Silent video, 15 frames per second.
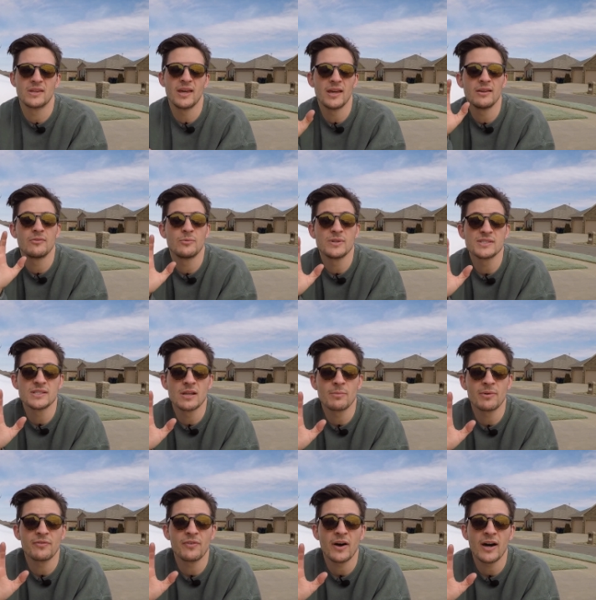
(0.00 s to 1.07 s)
Okay, reason
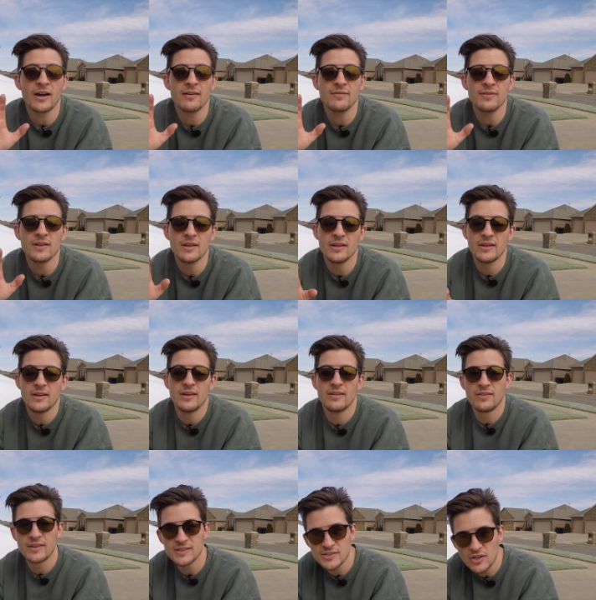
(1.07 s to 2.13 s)
number five
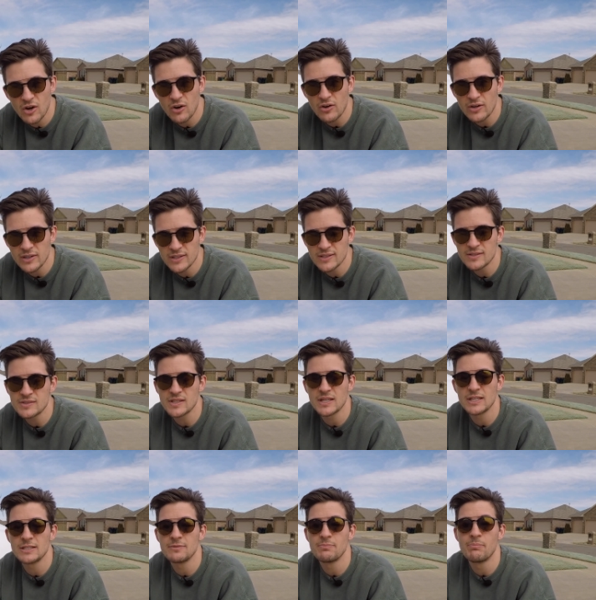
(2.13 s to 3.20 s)
this car is
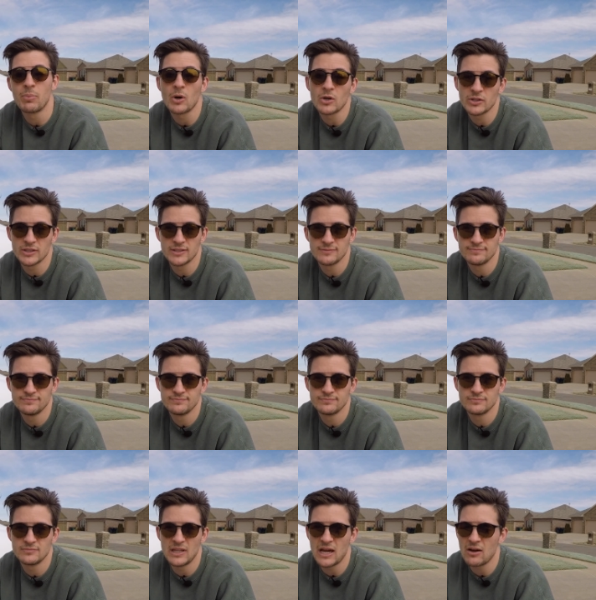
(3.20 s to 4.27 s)
a bargain.
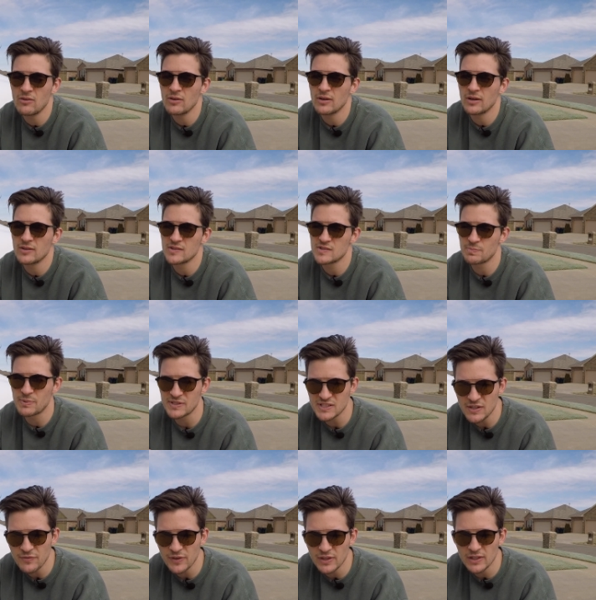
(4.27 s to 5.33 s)
Now,
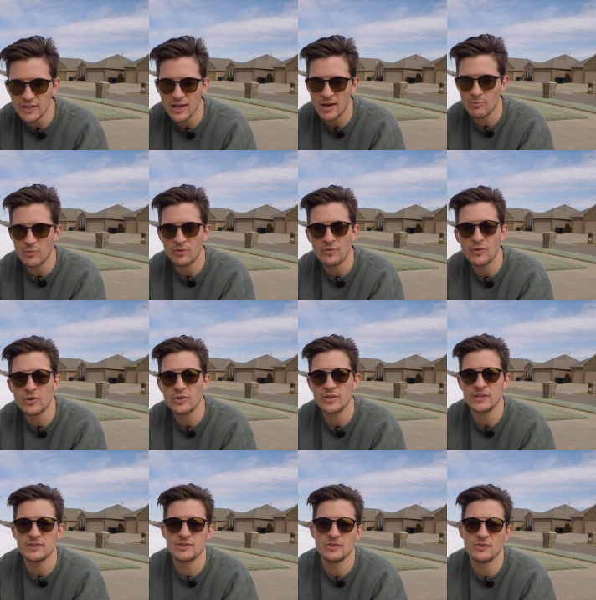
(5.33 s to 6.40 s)
specifically, I'm
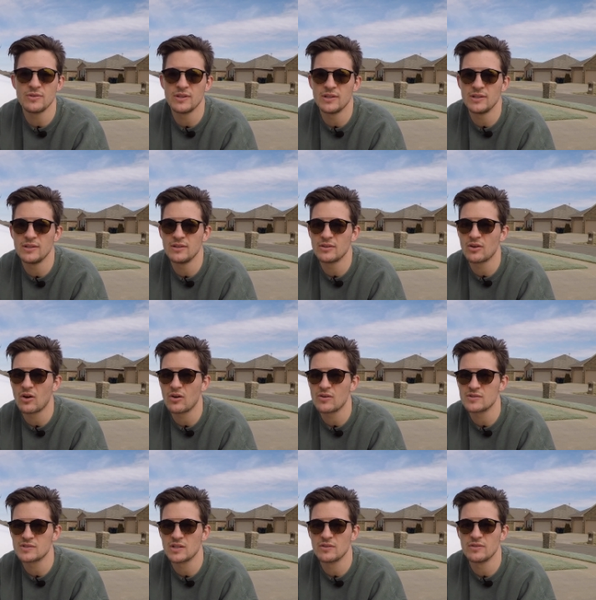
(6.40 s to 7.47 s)
referring to the
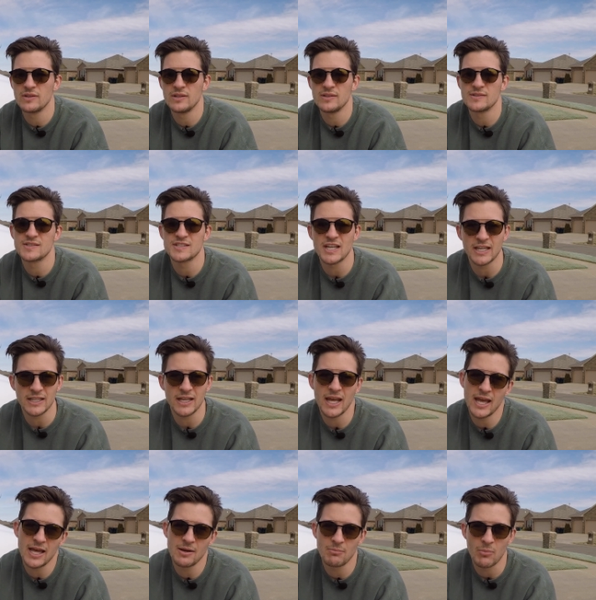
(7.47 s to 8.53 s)
cars on the
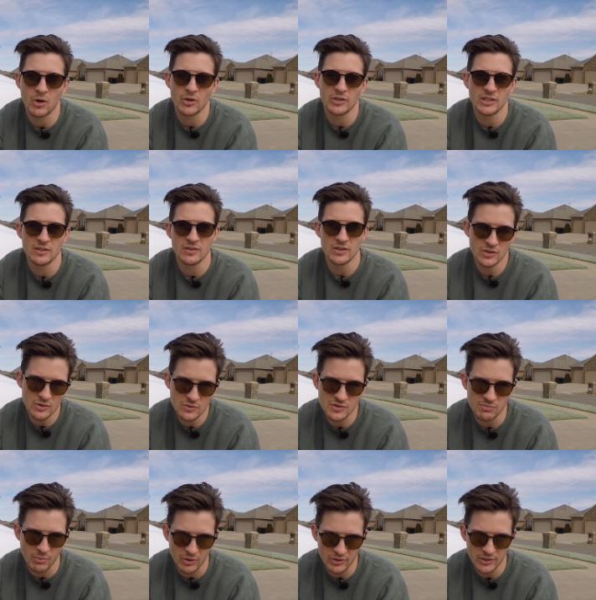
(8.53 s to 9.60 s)
secondhand market, the
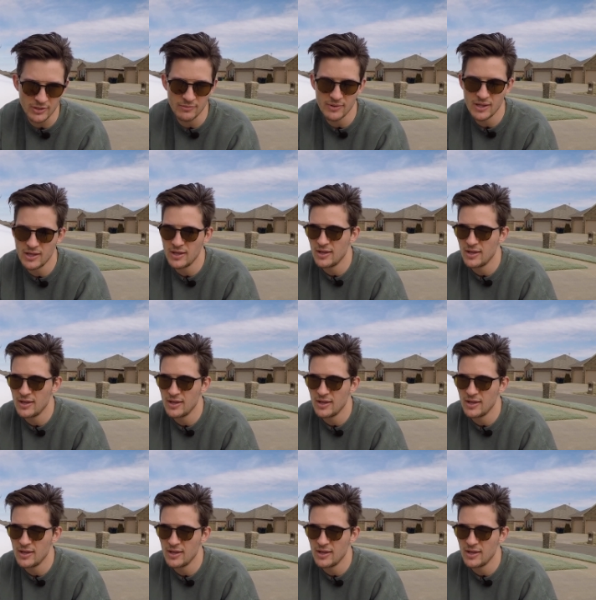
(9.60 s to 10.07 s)
used market.